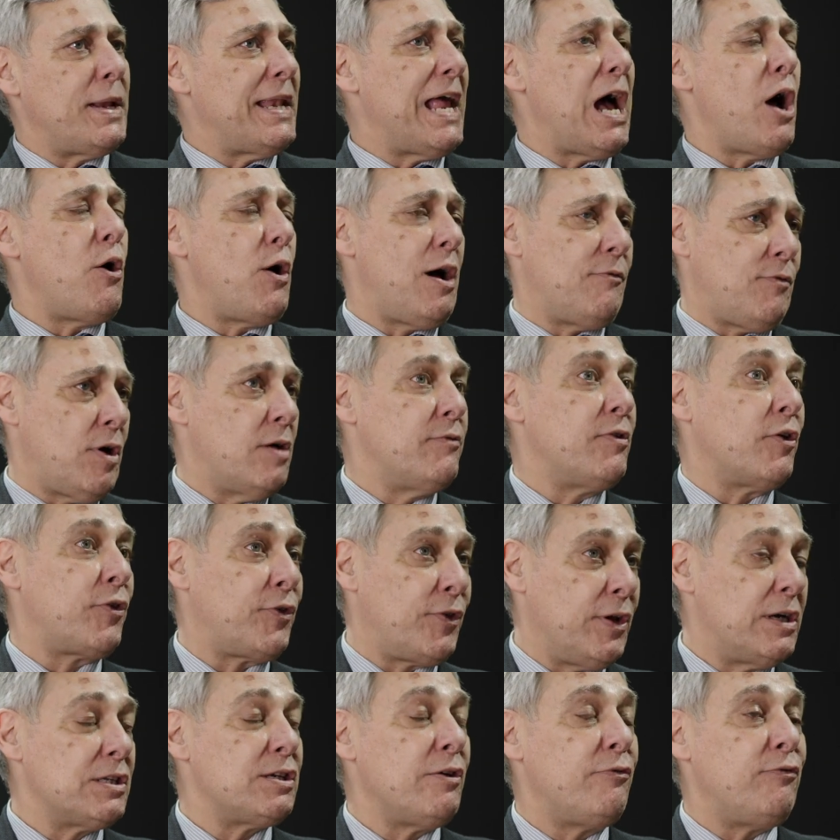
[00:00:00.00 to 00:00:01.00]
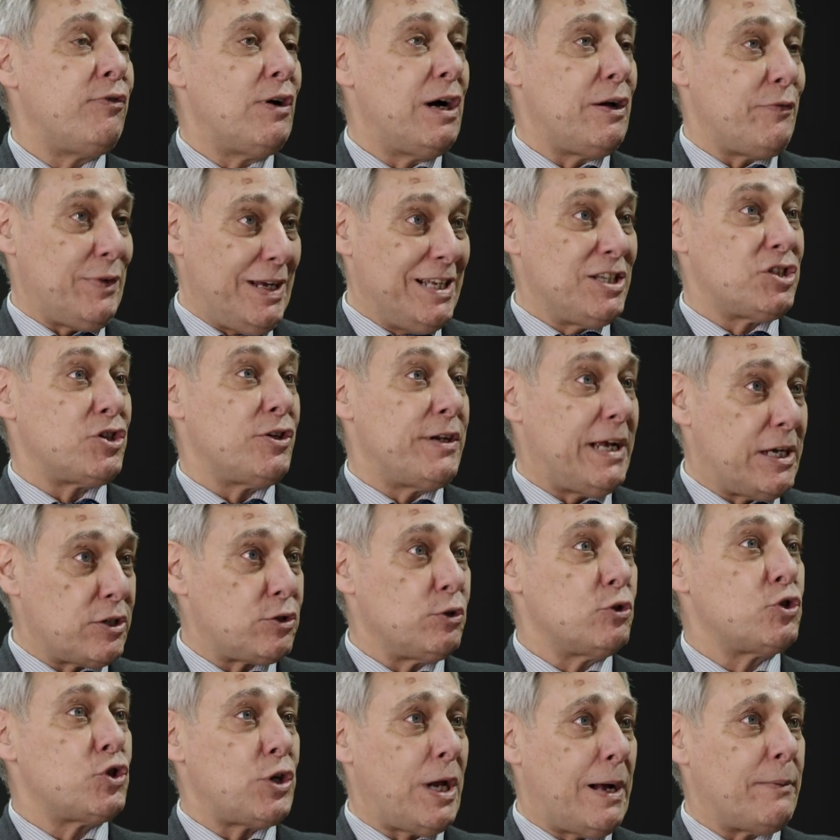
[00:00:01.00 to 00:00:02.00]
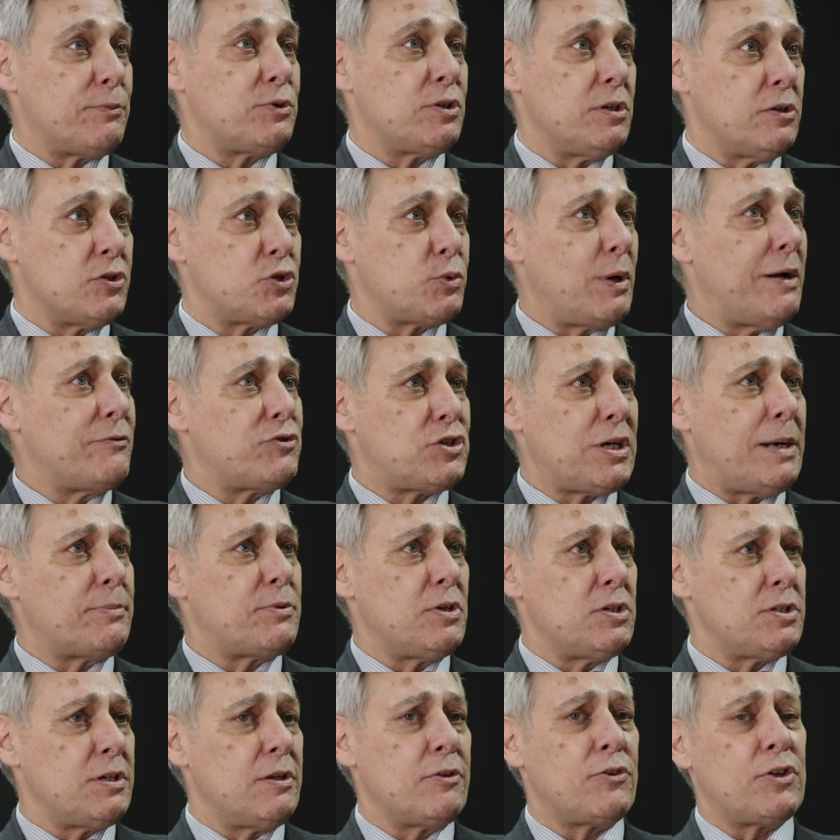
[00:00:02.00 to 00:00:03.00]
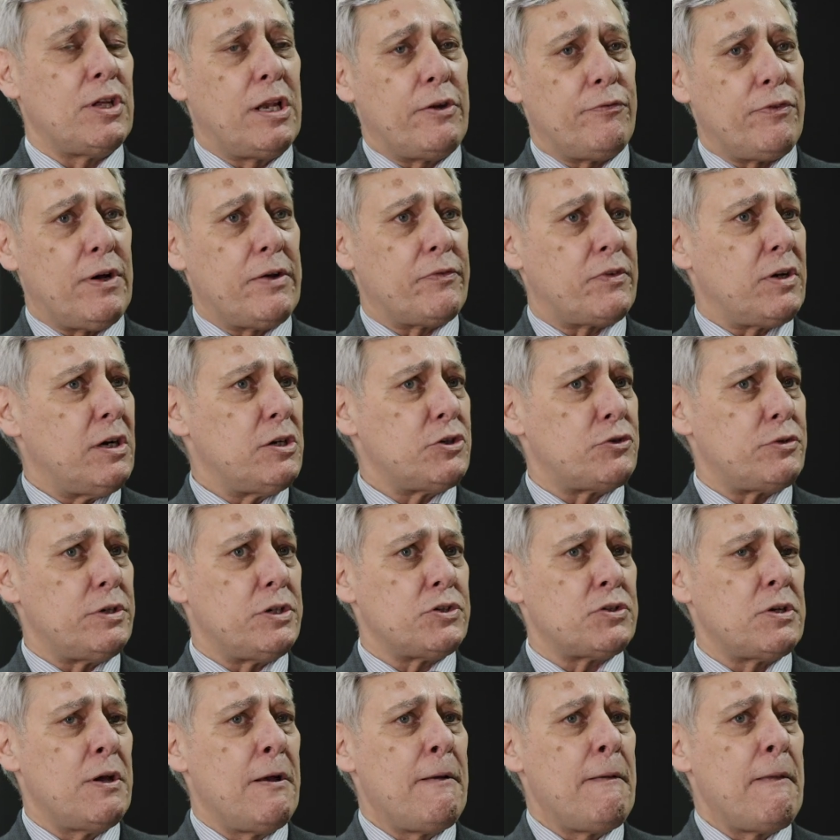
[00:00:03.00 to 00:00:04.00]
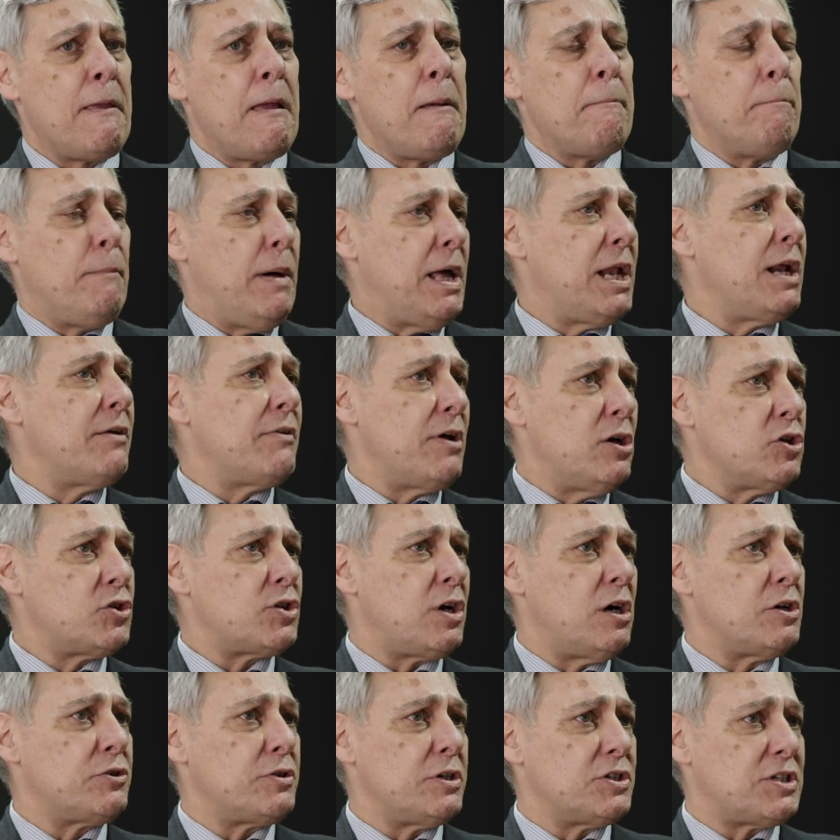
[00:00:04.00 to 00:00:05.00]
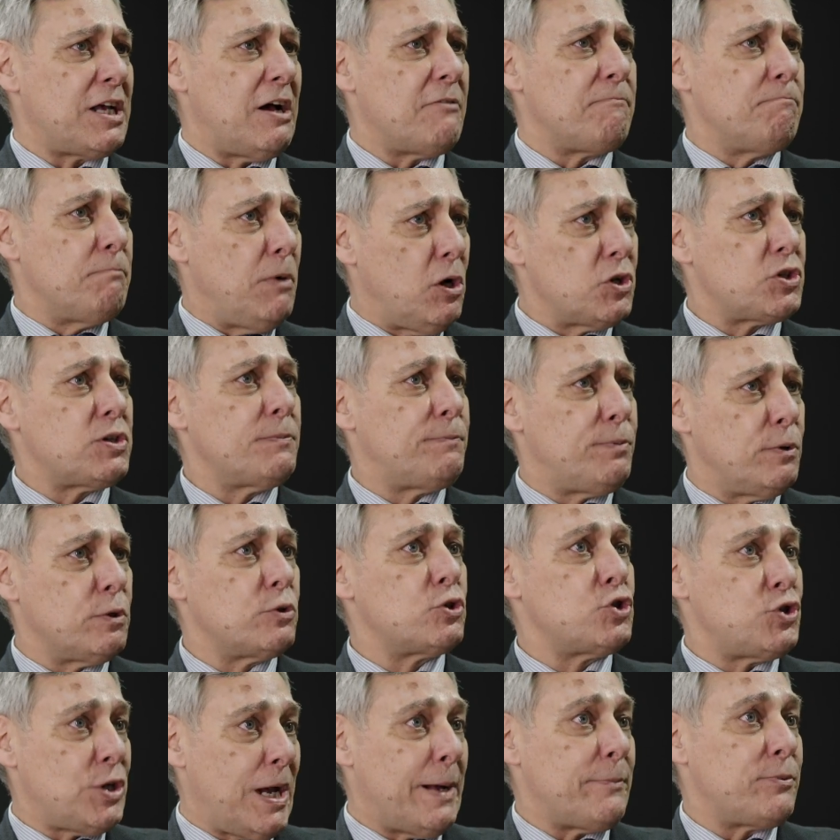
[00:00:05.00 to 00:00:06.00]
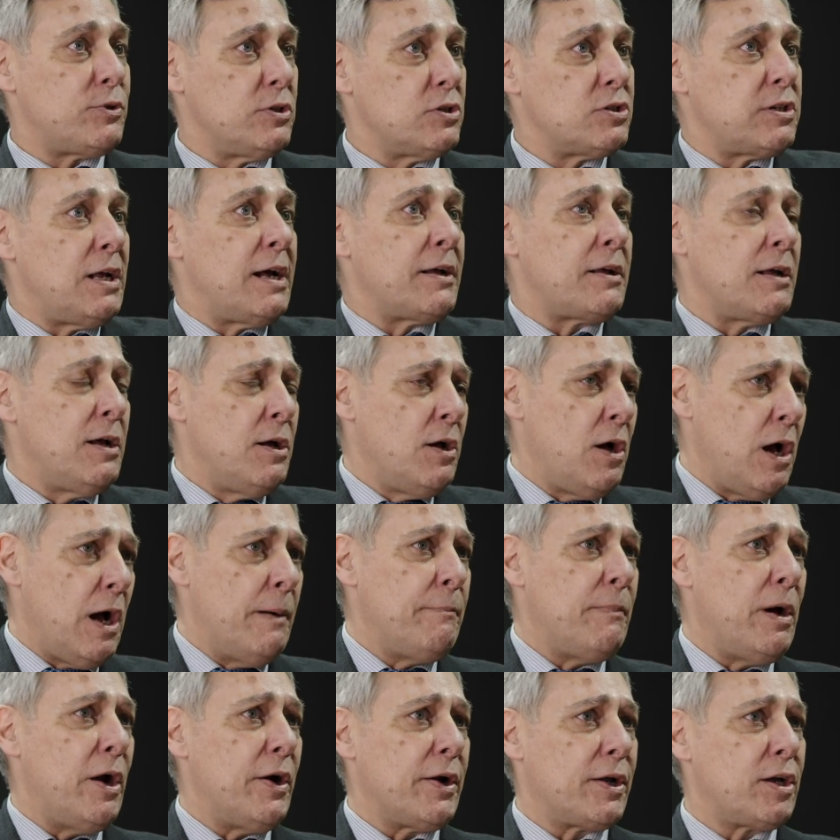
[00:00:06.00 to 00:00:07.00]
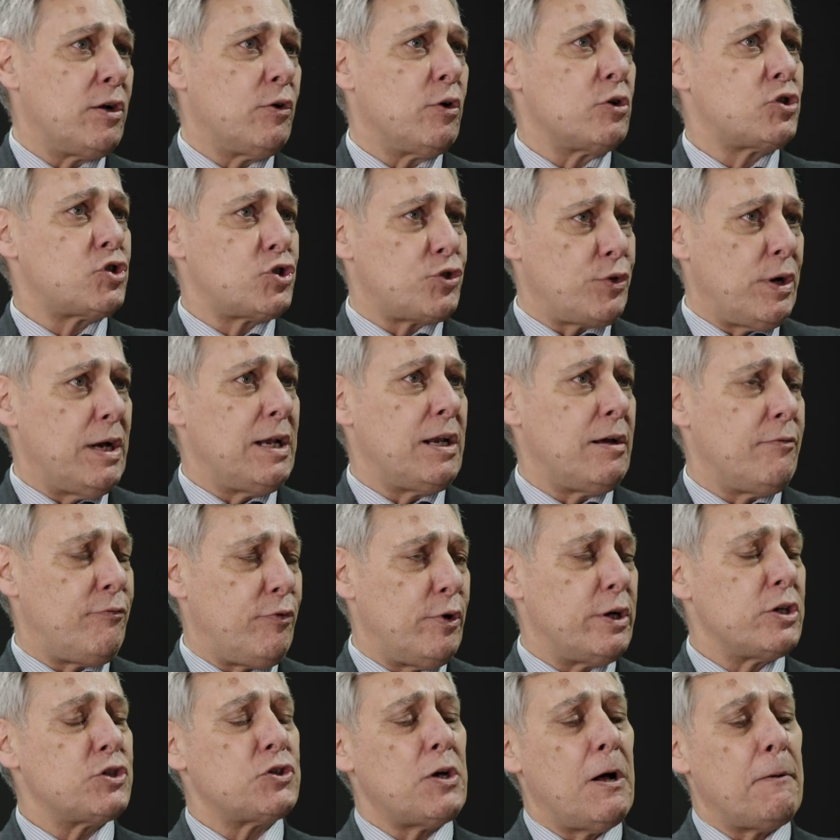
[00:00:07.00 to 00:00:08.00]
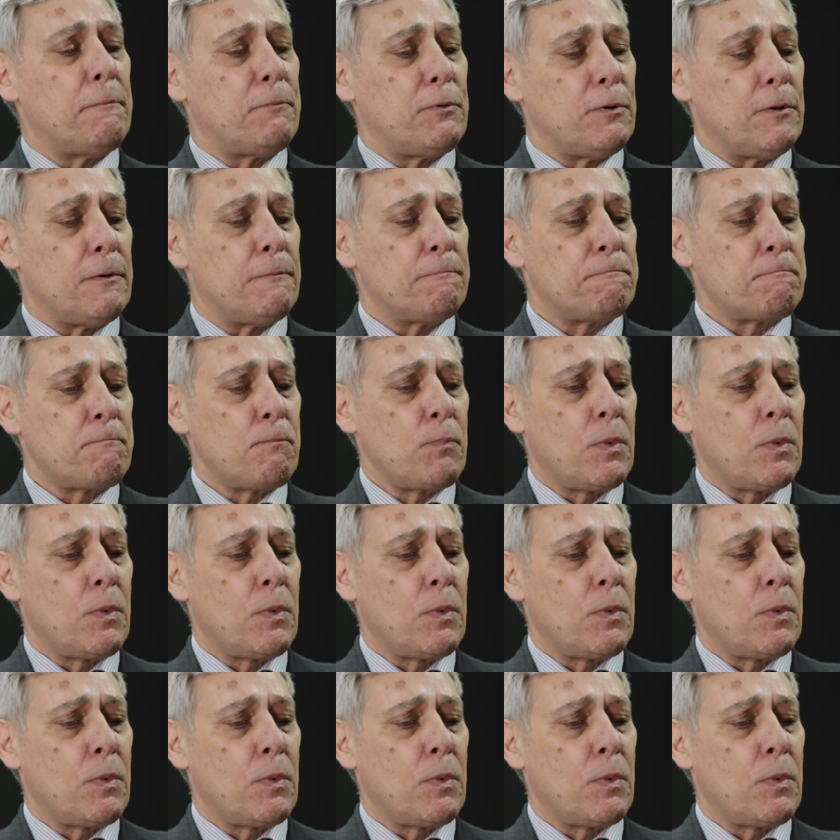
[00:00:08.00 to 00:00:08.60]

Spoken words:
We now have over 35 international chapters. We have chapters in 35 countries. Many of those countries have multiple chapters, like America, Australia, for example.